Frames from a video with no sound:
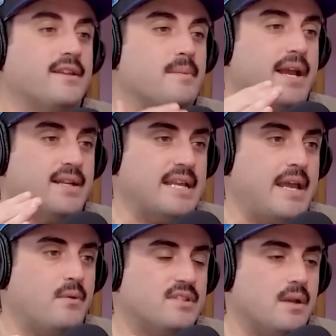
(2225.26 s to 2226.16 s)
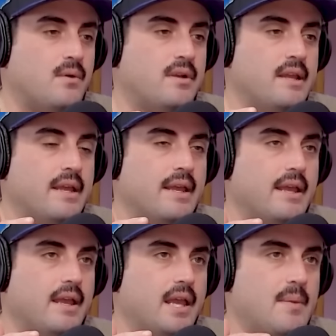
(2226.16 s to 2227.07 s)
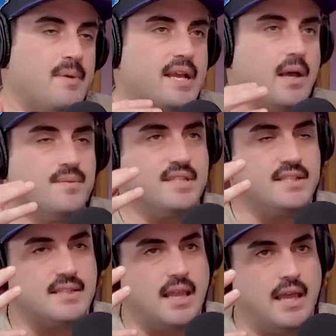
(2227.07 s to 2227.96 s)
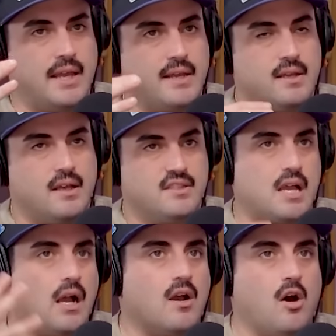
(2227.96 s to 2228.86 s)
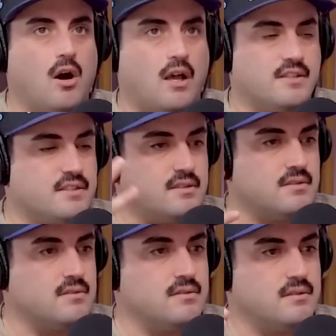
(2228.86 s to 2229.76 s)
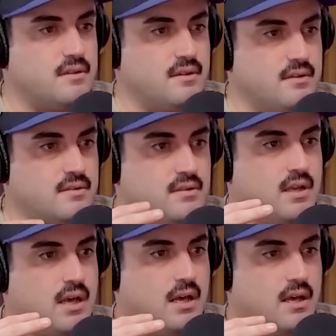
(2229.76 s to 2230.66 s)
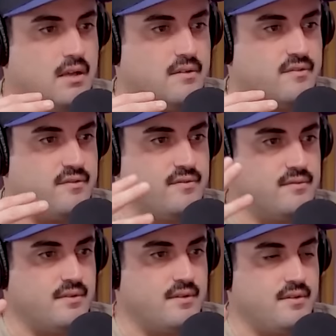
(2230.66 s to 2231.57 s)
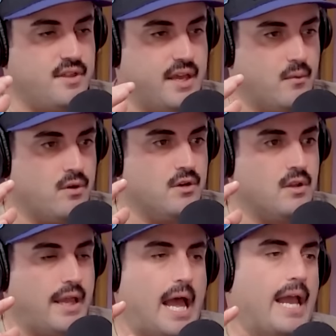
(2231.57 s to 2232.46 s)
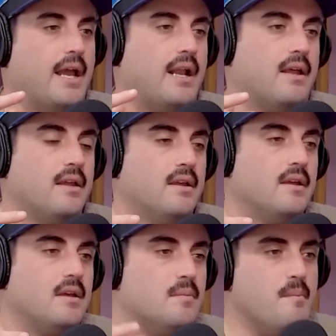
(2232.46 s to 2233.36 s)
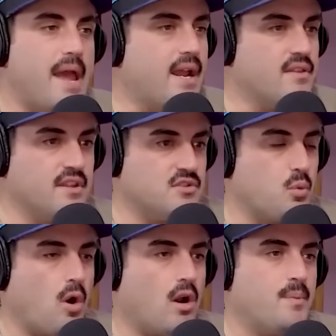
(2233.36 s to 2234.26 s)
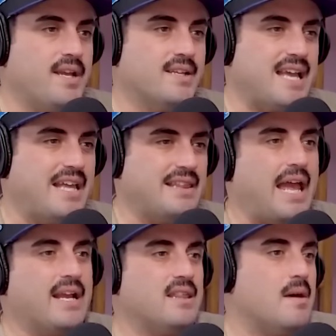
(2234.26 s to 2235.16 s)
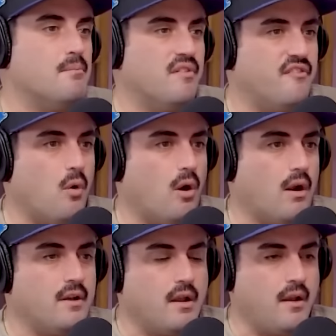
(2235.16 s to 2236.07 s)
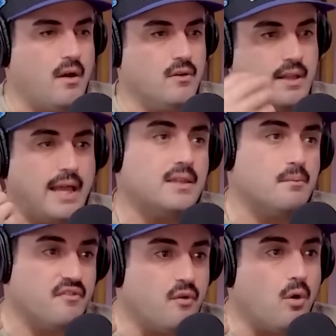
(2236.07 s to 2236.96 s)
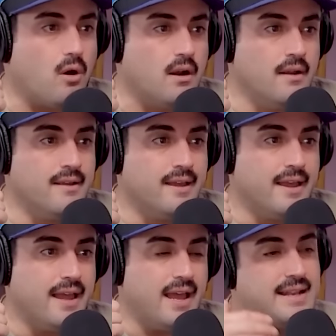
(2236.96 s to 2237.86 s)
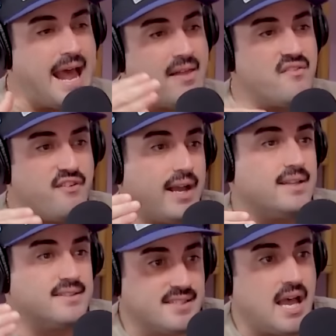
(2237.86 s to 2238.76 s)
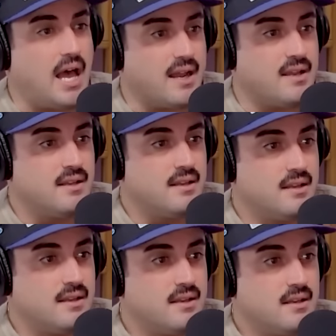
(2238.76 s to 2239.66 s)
to make a date with someone, it becomes this like sunk cost uh thing where you're like, I gotta make this work because I liked them before. No, no, no. You liked them before and now they fucking suck. Right.